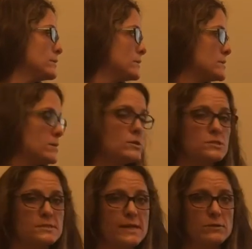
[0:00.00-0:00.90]
The
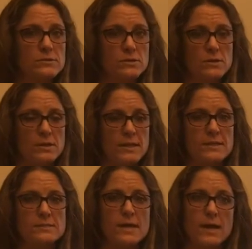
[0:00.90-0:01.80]
sergeants handle certain
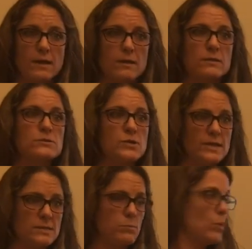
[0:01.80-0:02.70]
things like
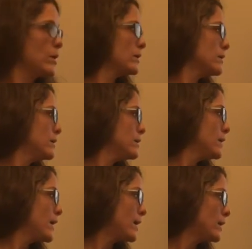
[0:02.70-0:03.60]
transport,
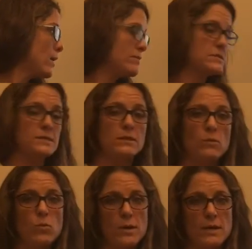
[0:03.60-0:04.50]
and obviously the
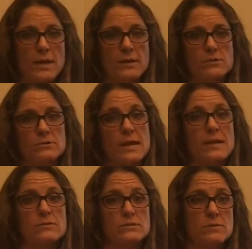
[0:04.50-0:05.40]
warden
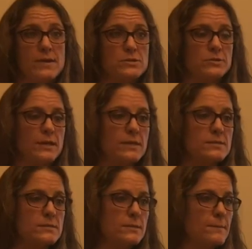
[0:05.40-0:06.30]
handles the major
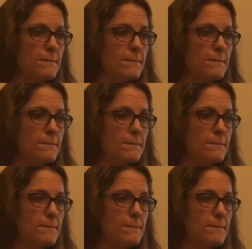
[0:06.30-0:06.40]
things.